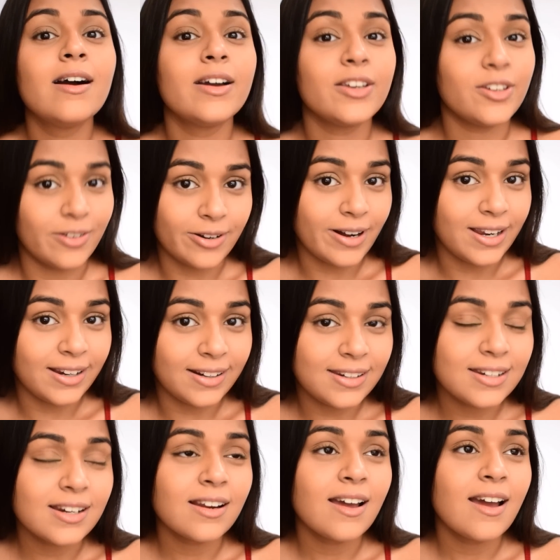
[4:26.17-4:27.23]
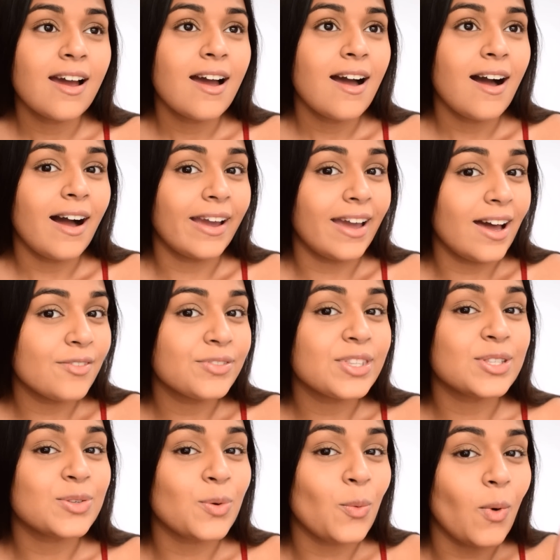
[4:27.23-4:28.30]
You're right. I have
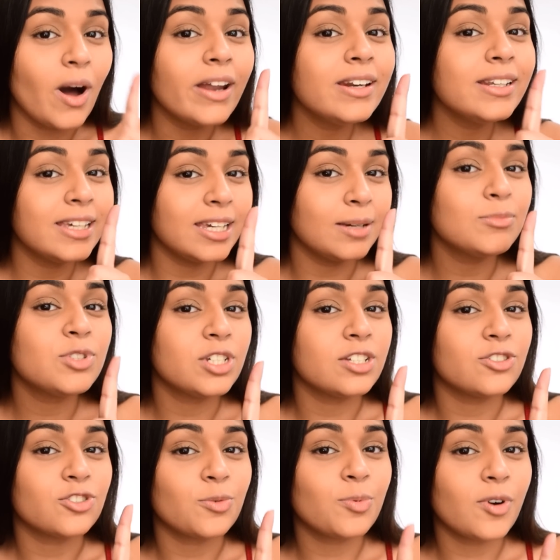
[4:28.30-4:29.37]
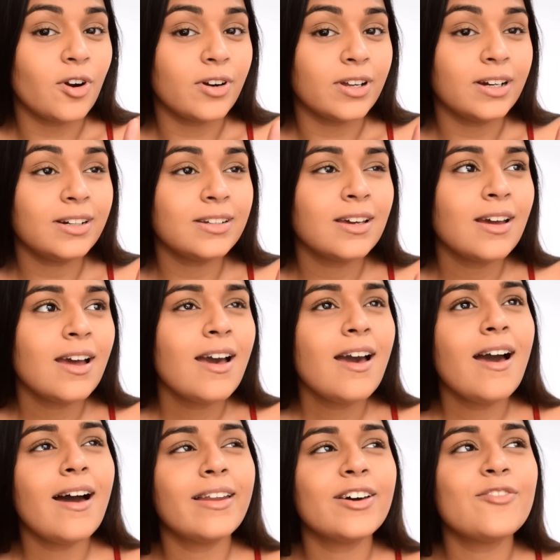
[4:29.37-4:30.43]
this one game changer product,
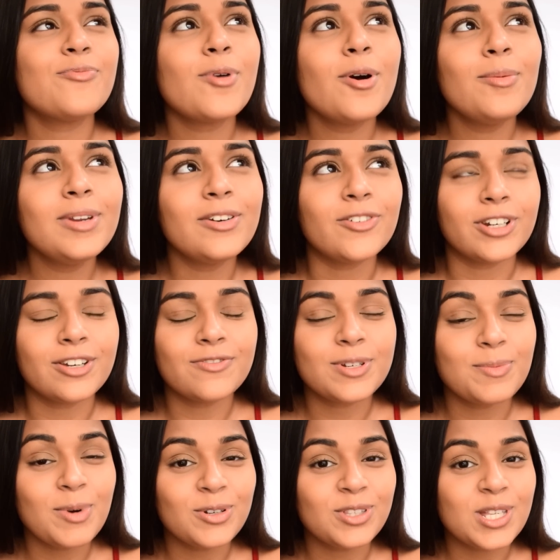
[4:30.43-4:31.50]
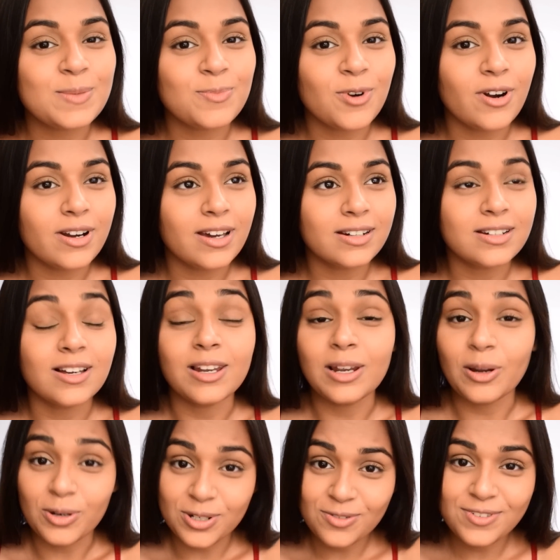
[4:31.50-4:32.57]
and I've probably raved about this product a
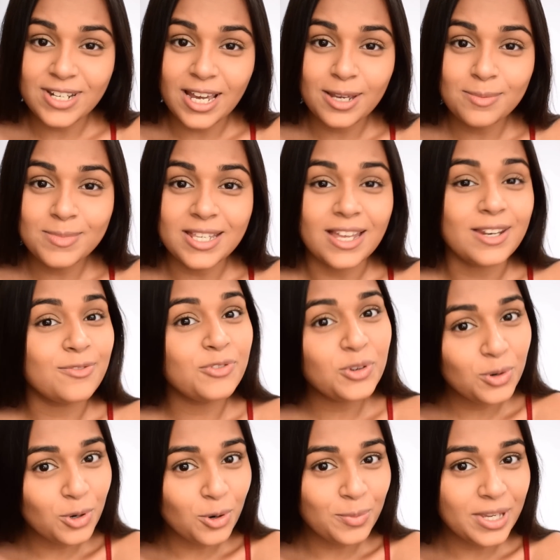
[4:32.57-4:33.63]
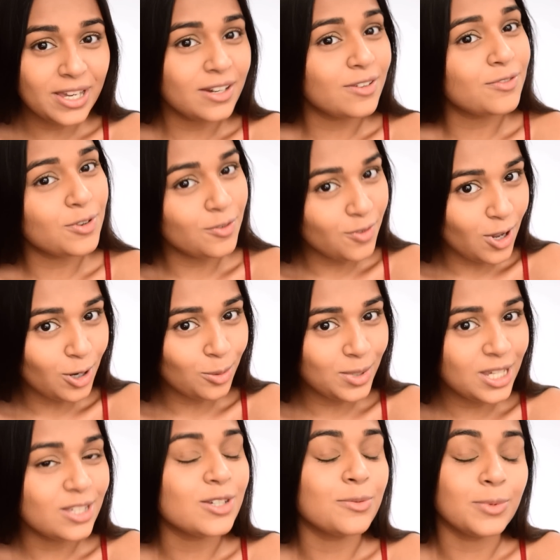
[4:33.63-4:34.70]
lot of times, and if you know me and if you follow
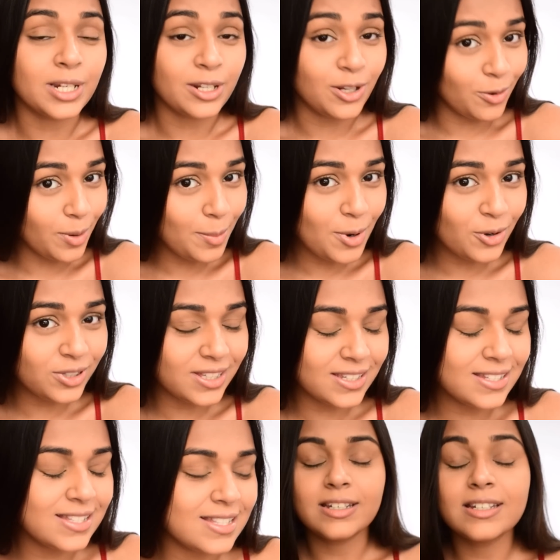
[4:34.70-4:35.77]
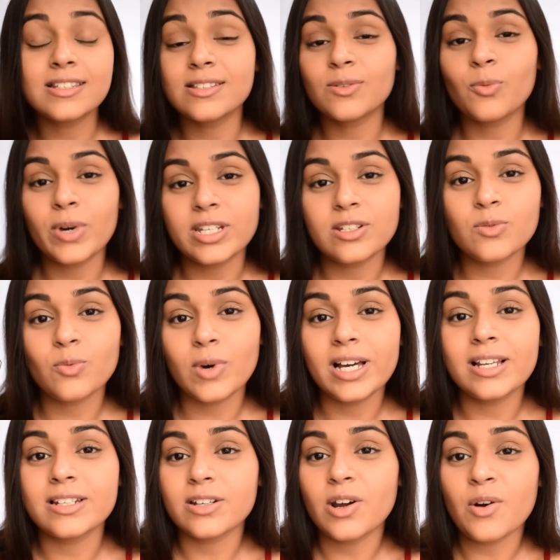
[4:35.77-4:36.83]
me, you will know about this. It's the Wet n
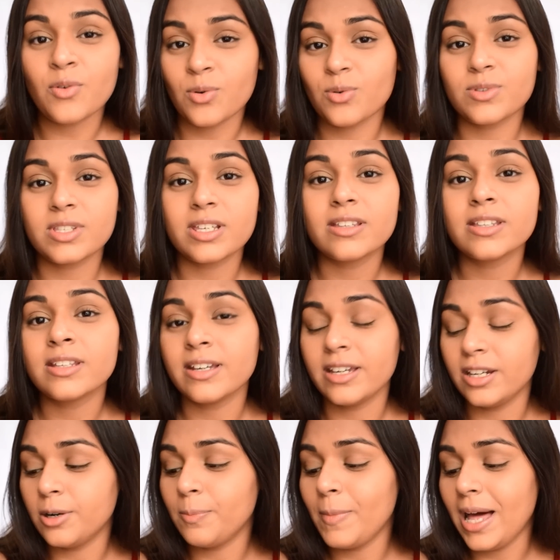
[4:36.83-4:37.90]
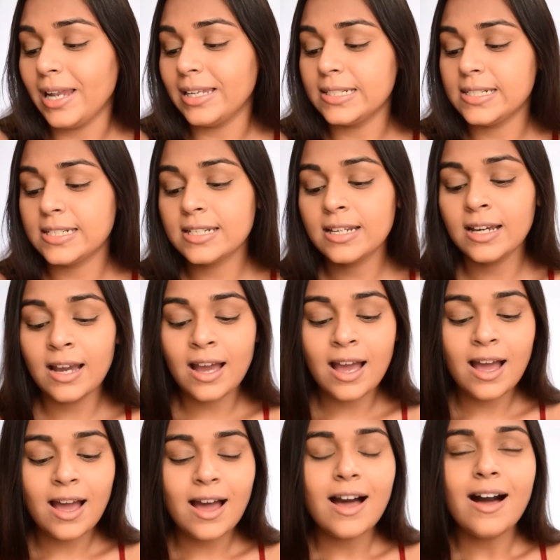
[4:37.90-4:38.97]
Wild Rose in the Air palette.
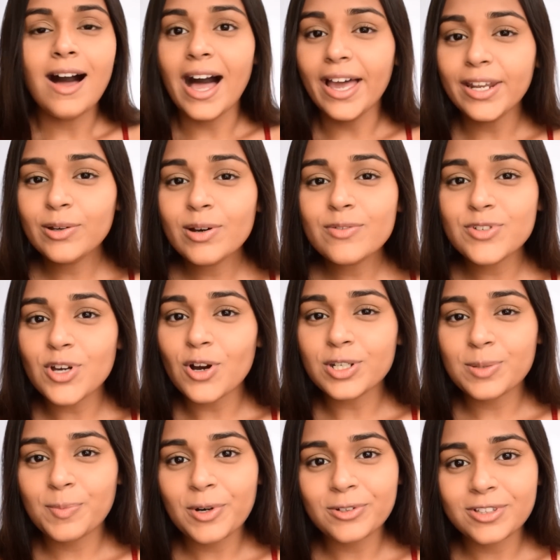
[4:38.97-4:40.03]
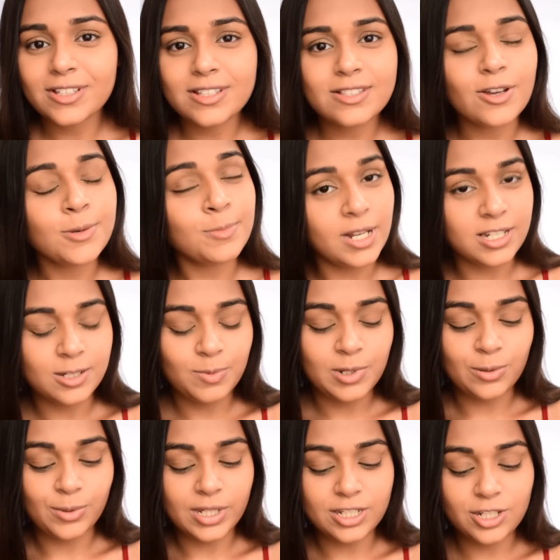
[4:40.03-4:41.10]
I know I've talked about this on multiple
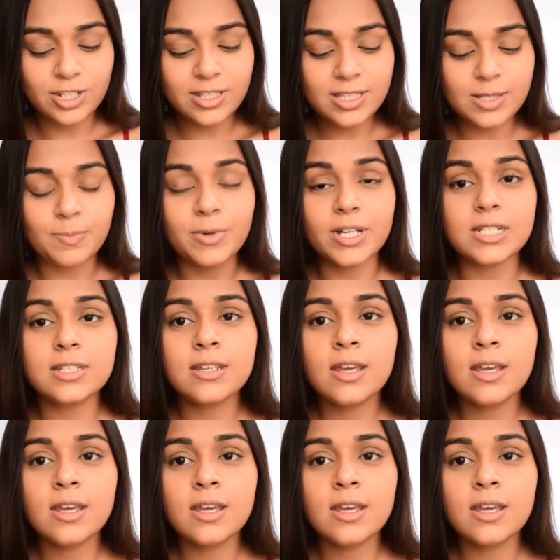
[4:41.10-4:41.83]
occasions, but